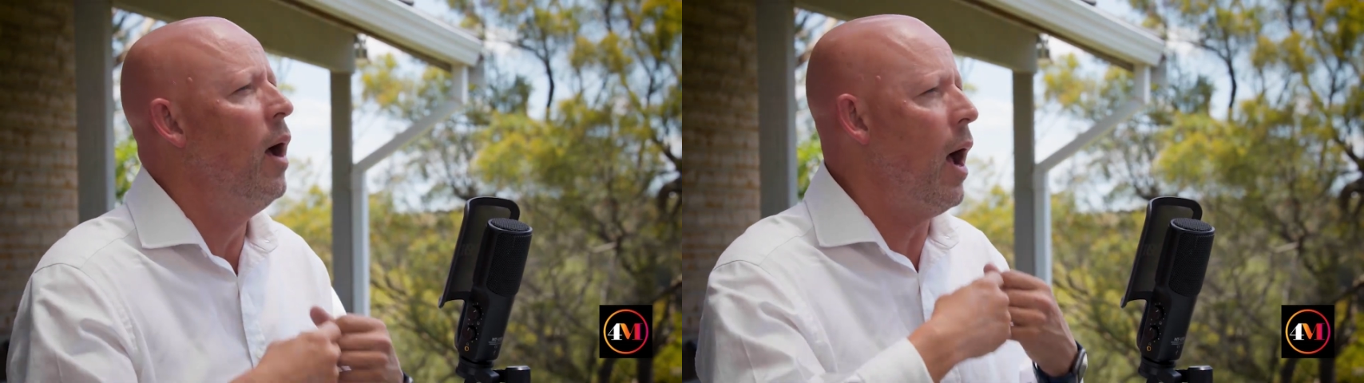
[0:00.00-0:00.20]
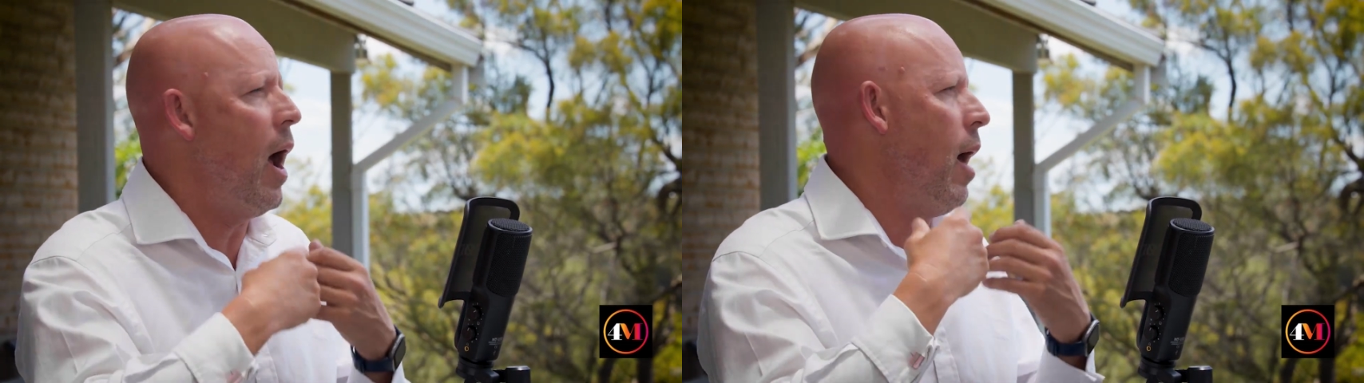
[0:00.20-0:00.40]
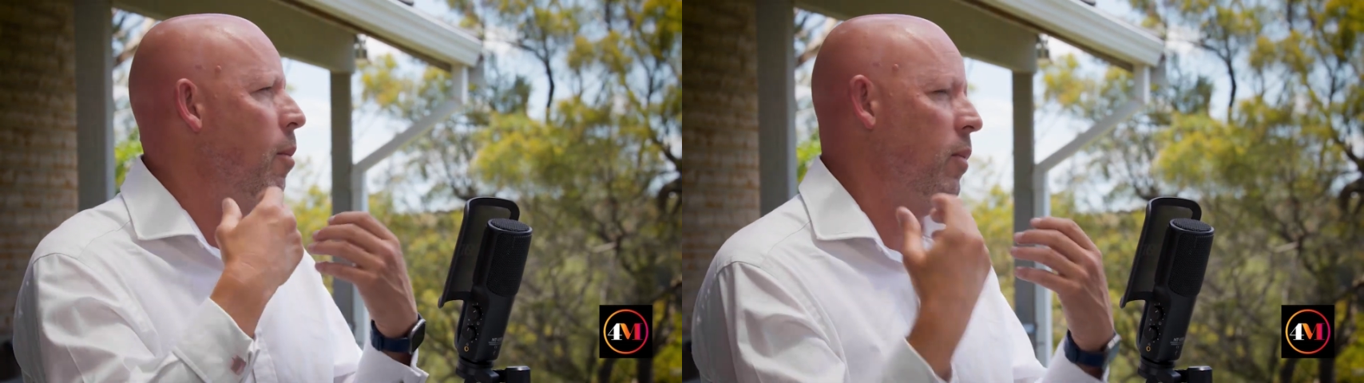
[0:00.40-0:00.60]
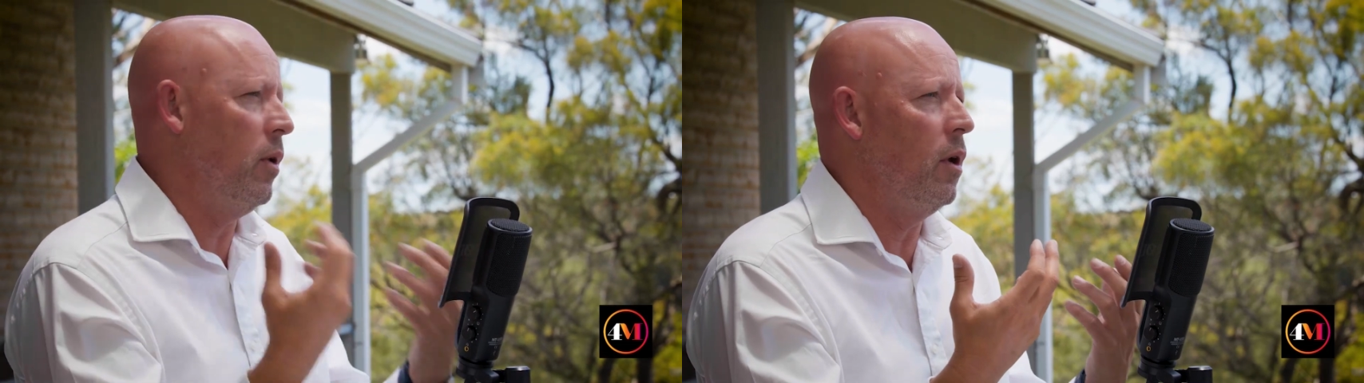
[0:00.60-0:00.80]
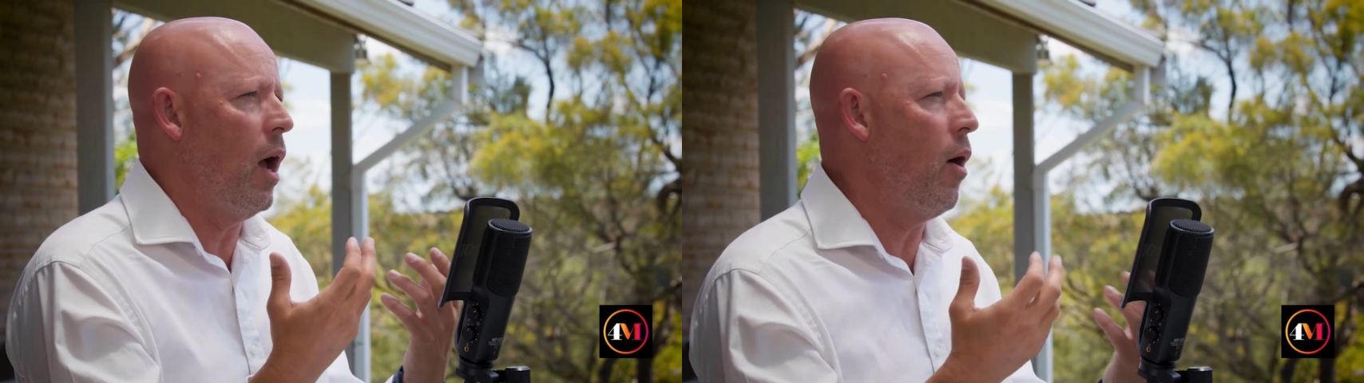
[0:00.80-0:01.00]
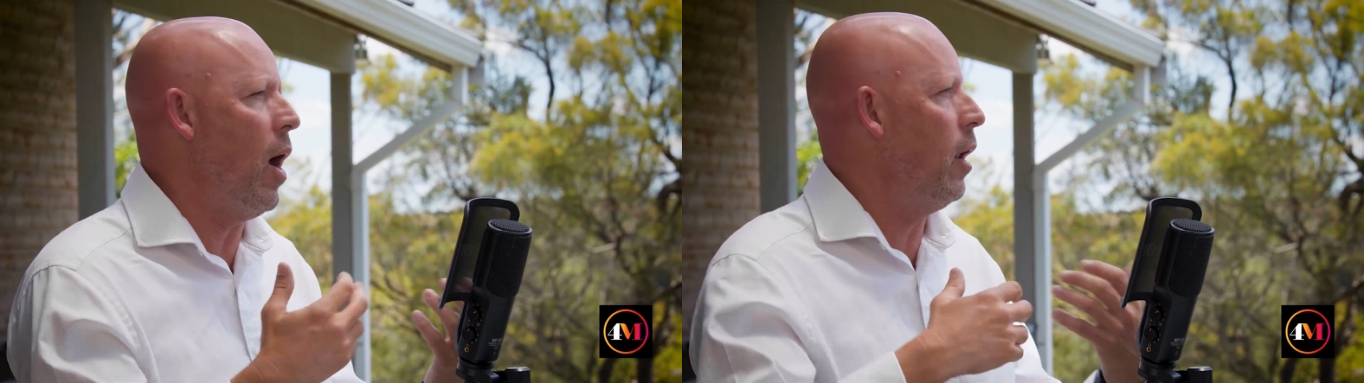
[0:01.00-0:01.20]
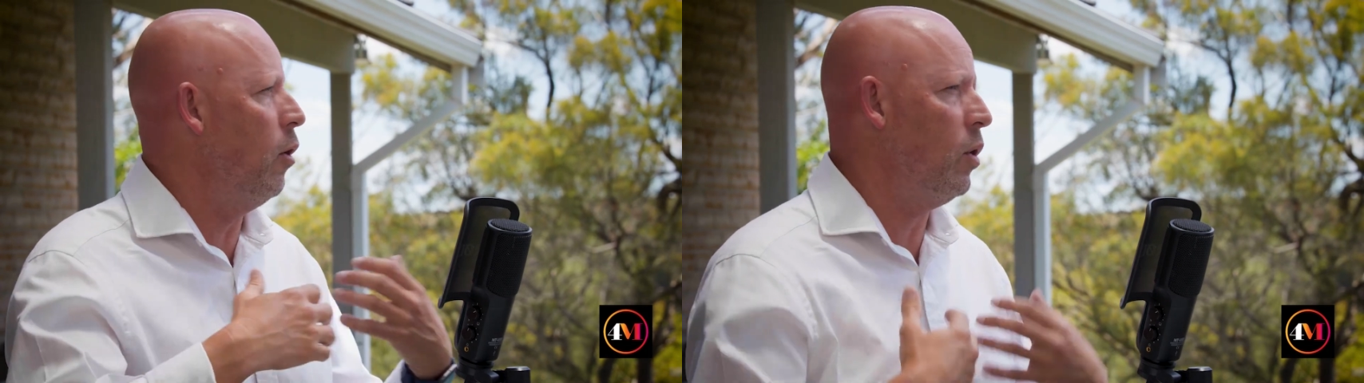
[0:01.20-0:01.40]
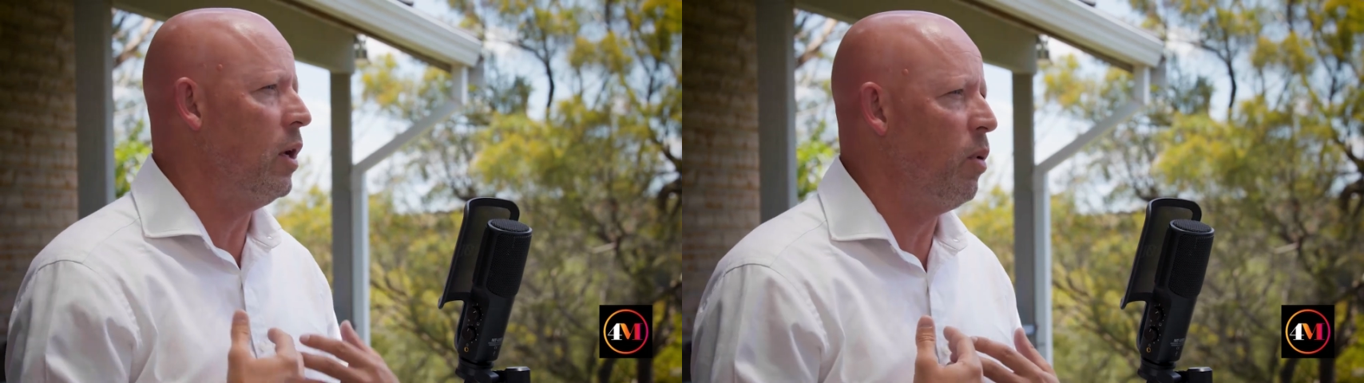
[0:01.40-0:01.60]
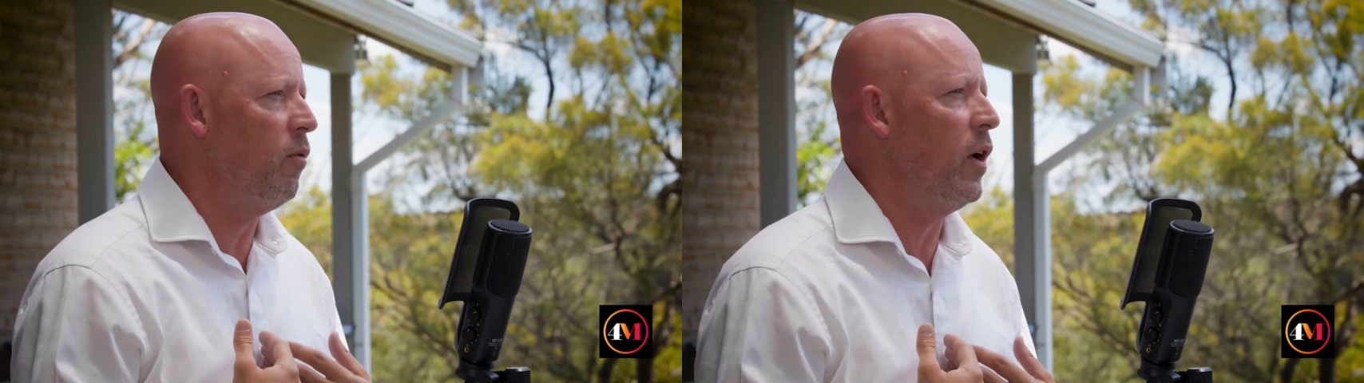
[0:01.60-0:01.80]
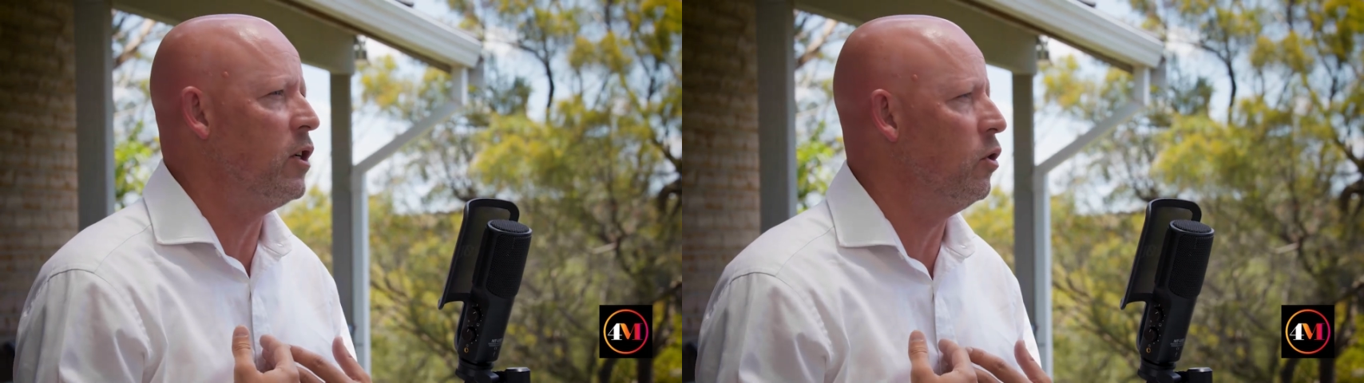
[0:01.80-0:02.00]
and looking
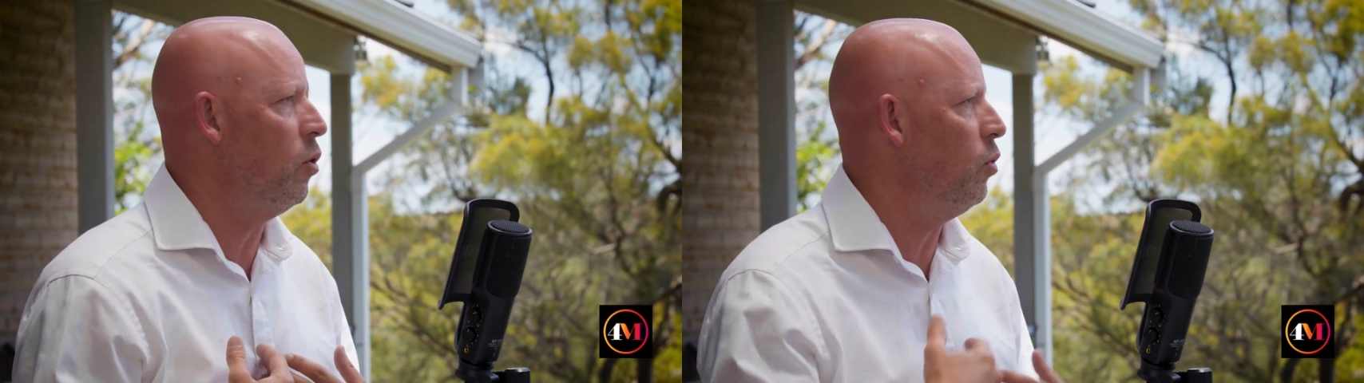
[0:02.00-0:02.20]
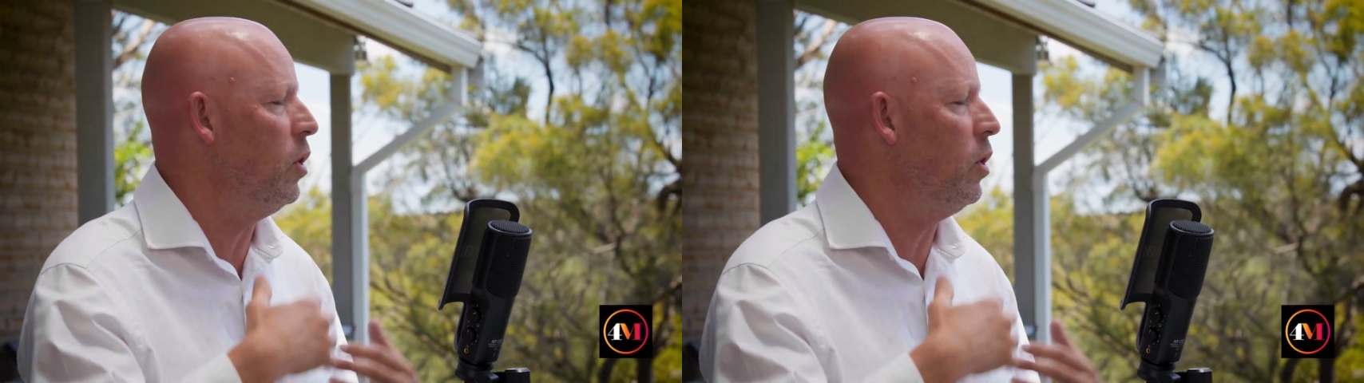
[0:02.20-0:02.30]
professional.